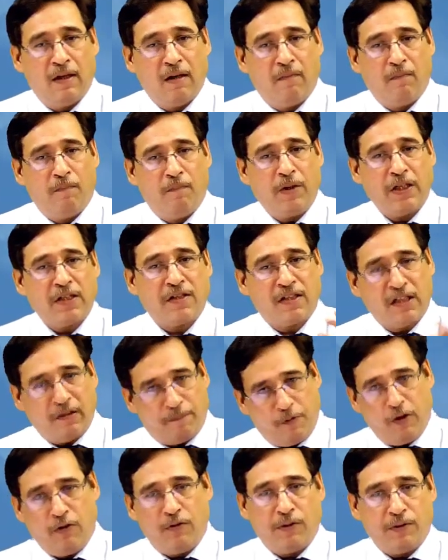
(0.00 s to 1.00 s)
But
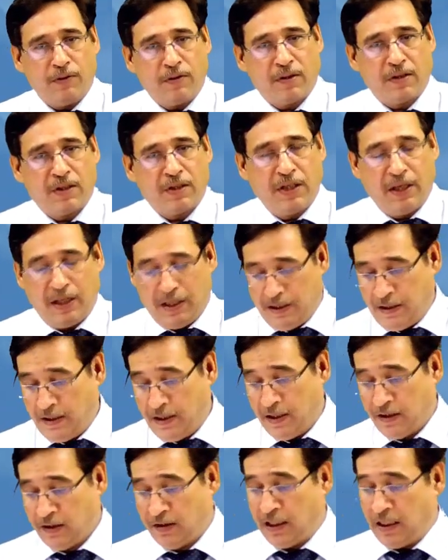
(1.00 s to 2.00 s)
suppose
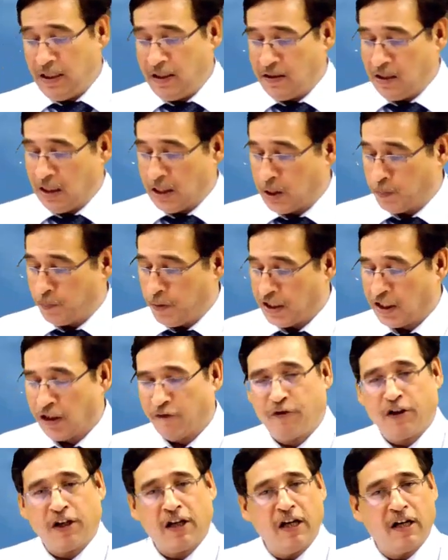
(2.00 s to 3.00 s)
there is a
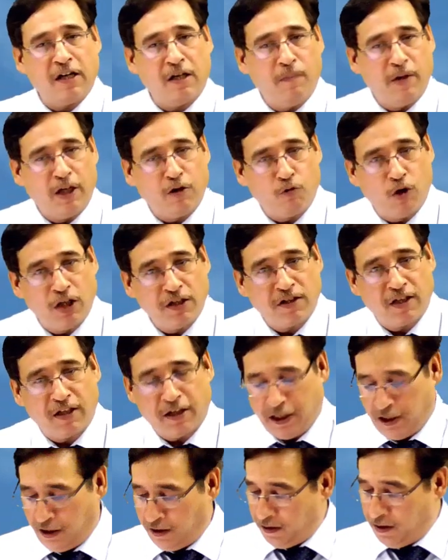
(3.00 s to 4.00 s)
specific agreement once
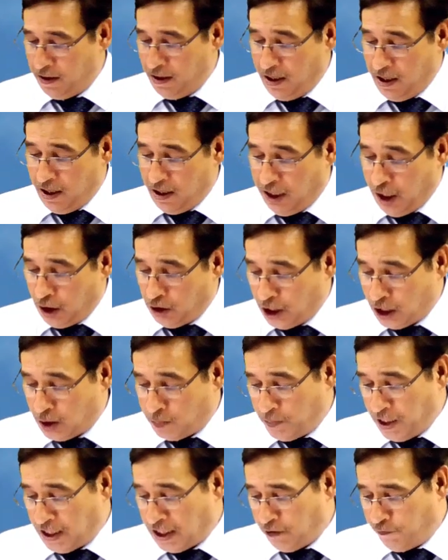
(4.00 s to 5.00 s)
again. Now the
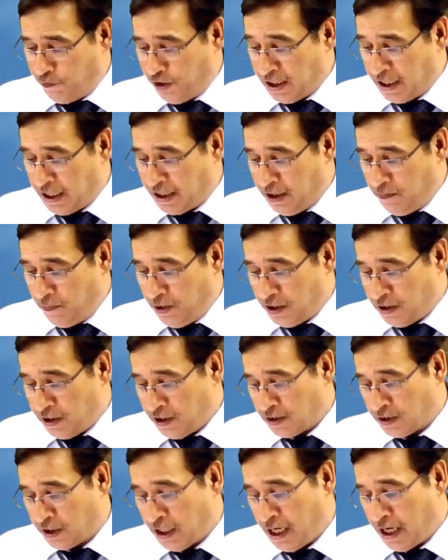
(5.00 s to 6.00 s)
specific agreement
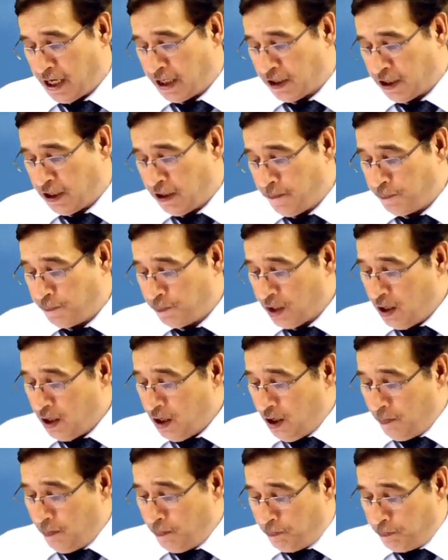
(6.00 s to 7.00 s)
is that
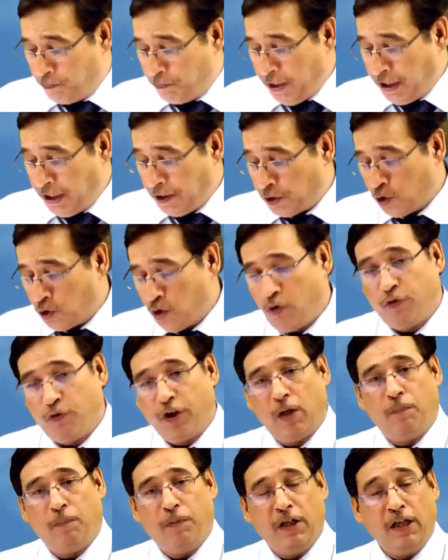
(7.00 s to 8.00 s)
P2
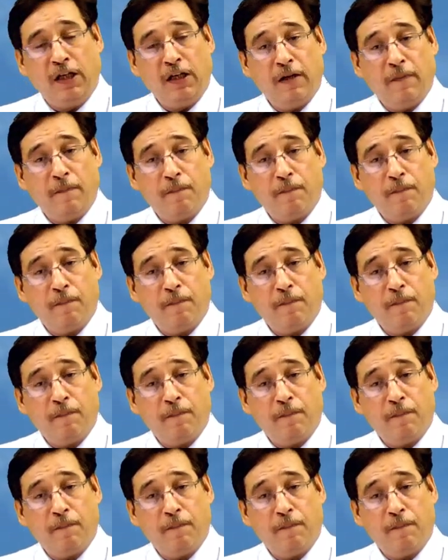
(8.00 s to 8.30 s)
will be